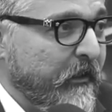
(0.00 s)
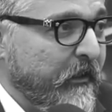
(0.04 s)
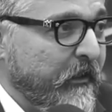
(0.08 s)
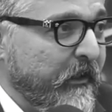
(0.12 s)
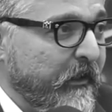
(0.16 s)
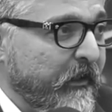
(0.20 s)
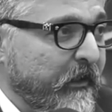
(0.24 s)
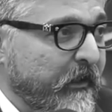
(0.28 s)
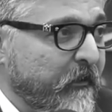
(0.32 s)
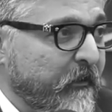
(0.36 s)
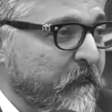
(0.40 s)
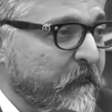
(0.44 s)

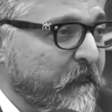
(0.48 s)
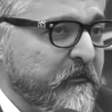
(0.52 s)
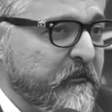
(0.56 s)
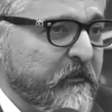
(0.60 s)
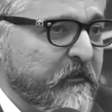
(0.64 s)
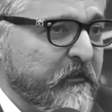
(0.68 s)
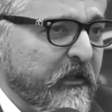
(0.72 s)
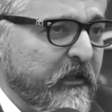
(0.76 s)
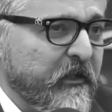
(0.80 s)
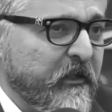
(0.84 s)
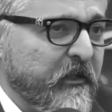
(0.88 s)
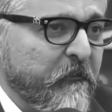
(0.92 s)
I
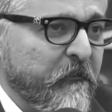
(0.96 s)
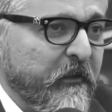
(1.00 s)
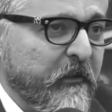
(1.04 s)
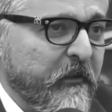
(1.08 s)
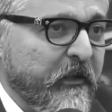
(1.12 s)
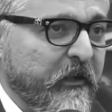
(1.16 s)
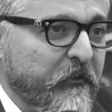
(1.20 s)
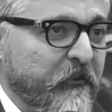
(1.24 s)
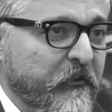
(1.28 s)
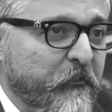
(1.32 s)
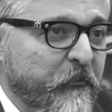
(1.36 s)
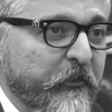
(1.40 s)
started
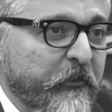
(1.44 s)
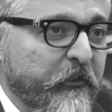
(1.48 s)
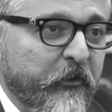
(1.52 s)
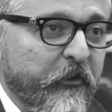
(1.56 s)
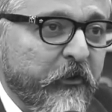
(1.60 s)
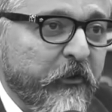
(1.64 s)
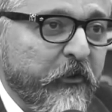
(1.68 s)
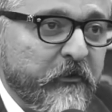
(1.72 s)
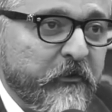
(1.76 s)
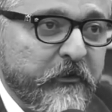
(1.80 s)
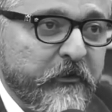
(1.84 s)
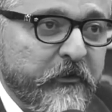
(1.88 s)
applying to
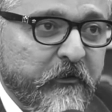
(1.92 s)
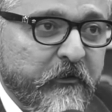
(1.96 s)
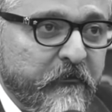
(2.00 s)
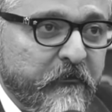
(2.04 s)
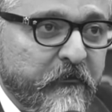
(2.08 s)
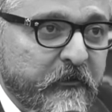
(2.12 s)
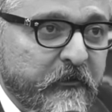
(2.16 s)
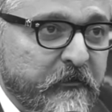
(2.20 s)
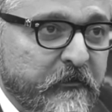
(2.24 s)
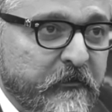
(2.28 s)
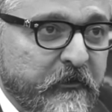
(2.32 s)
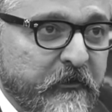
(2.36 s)
mediocre
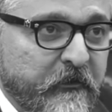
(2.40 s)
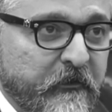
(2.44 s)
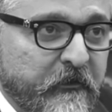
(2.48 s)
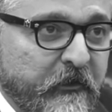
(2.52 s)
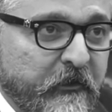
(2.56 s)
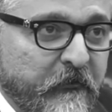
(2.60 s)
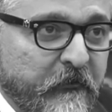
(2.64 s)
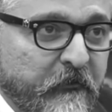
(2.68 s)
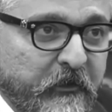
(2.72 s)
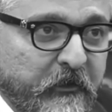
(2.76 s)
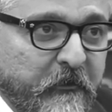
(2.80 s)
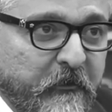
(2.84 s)
universities
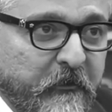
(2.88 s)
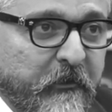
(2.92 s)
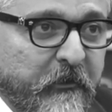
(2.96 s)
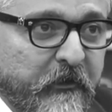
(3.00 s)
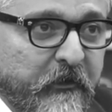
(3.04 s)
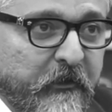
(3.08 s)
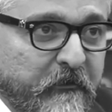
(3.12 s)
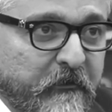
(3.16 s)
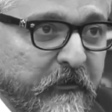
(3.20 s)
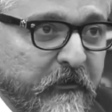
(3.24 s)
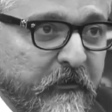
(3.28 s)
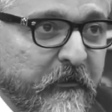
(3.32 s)
outside
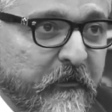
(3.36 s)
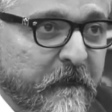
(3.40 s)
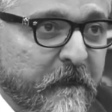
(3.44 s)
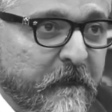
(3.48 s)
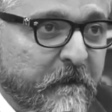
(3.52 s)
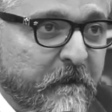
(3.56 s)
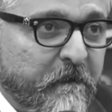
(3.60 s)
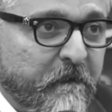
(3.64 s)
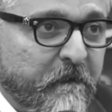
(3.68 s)
Pakistan.